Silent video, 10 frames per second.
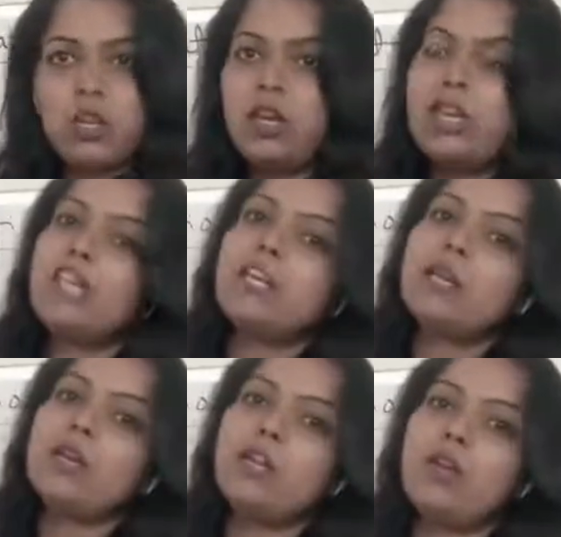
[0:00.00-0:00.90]
In
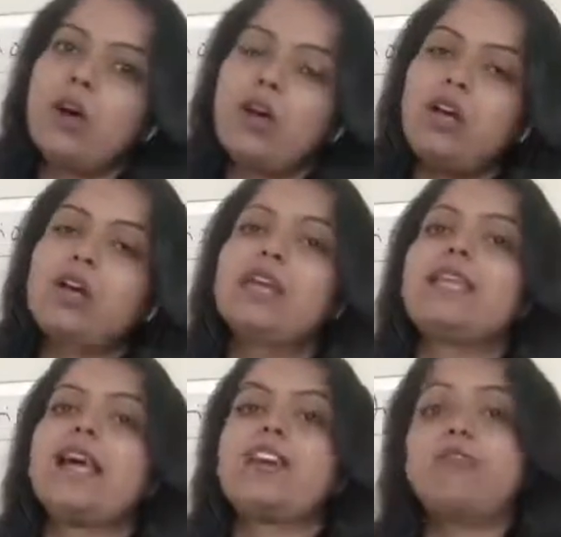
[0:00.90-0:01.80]
criminal law, they
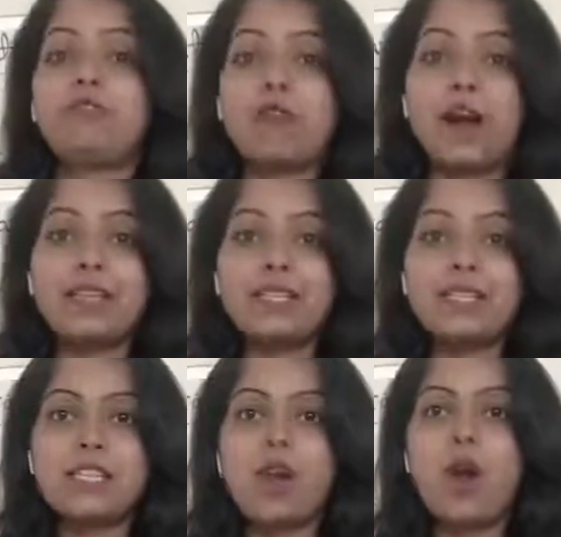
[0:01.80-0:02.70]
are fines
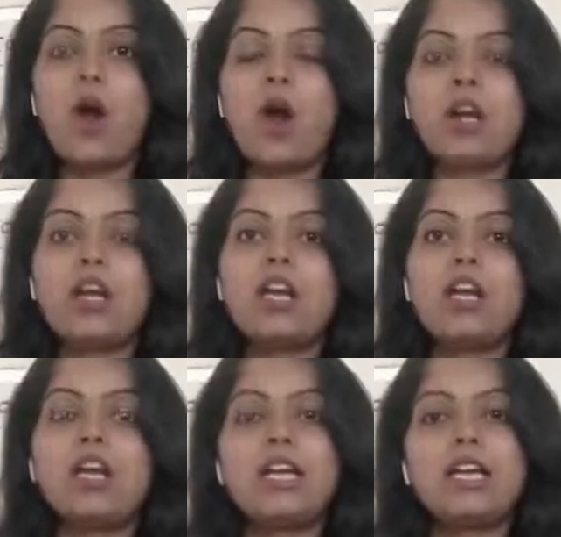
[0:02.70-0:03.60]
or
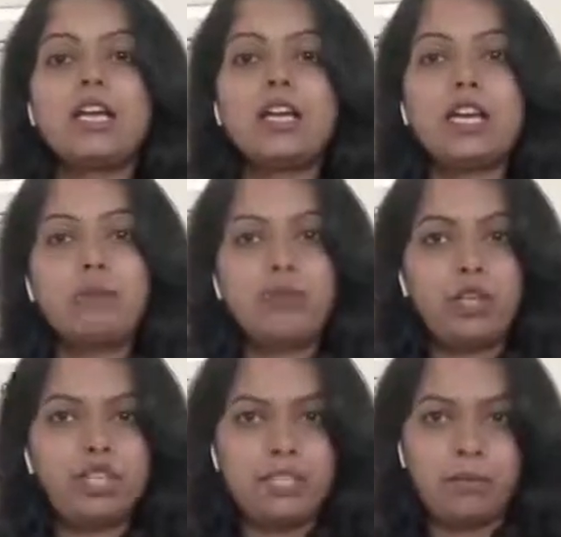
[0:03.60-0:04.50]

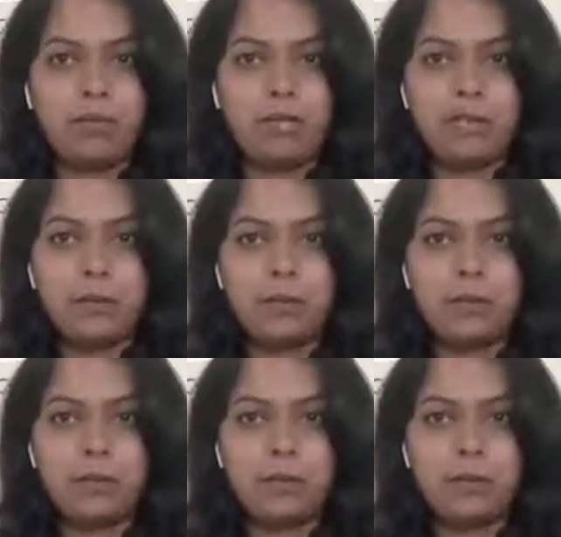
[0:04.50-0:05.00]
imprisonment.